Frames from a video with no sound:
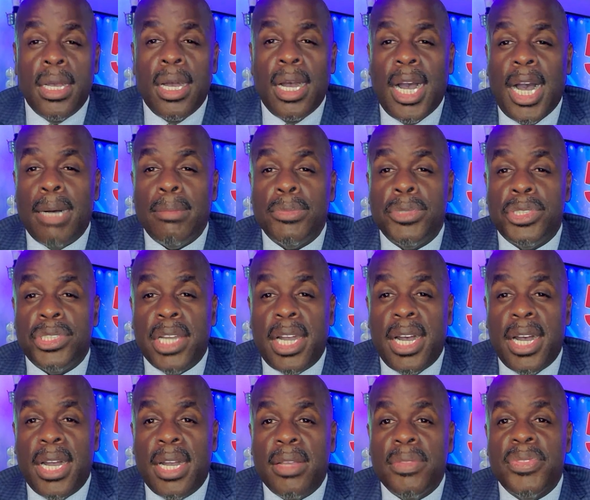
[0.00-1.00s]
I'm
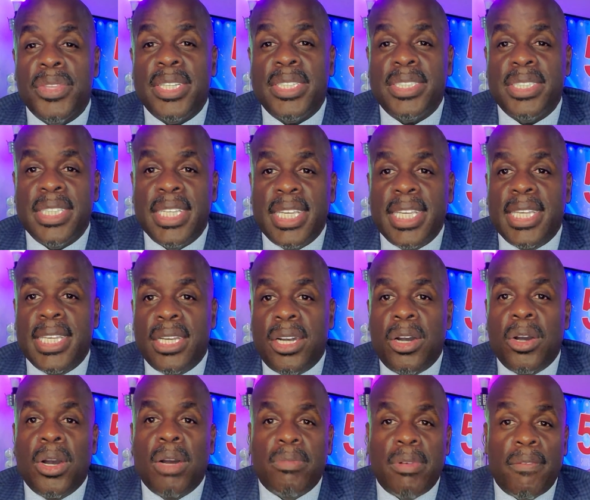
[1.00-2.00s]
John, the
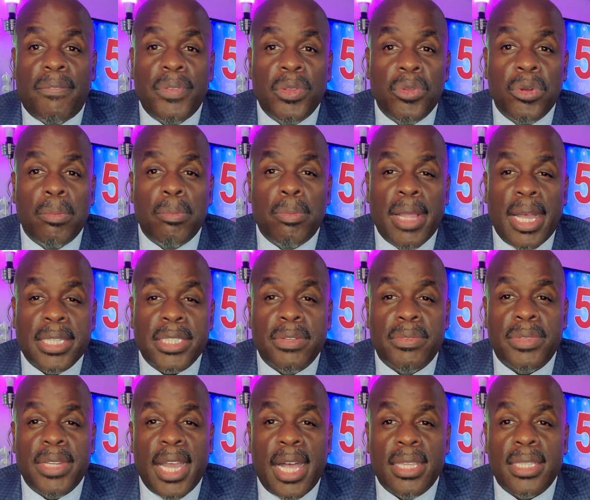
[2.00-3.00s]
CEO of
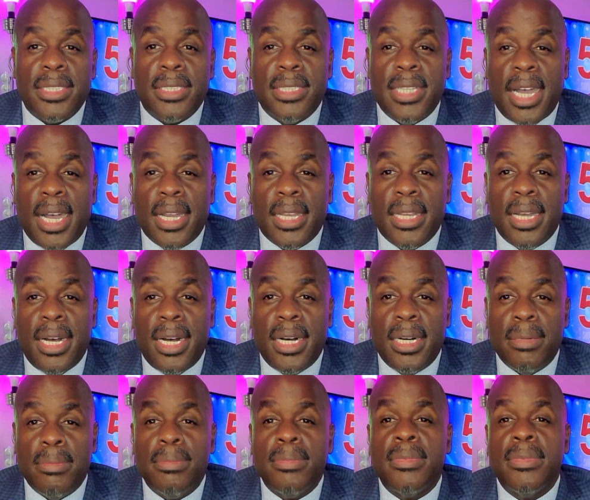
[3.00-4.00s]

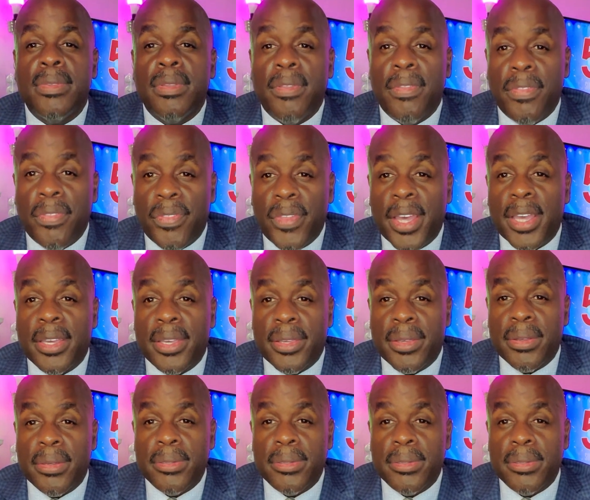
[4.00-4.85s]
AffluentBlacksofDallas.com. Thank you.